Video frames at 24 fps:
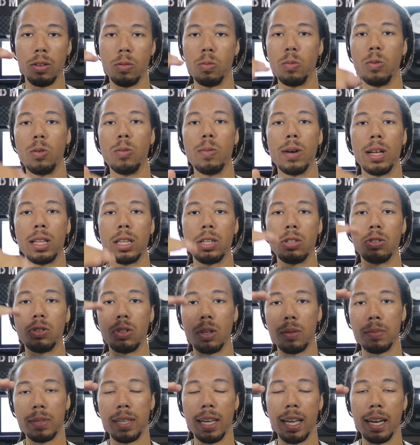We want the
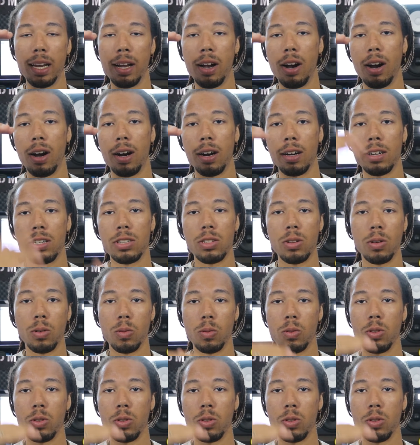drums hitting hard, so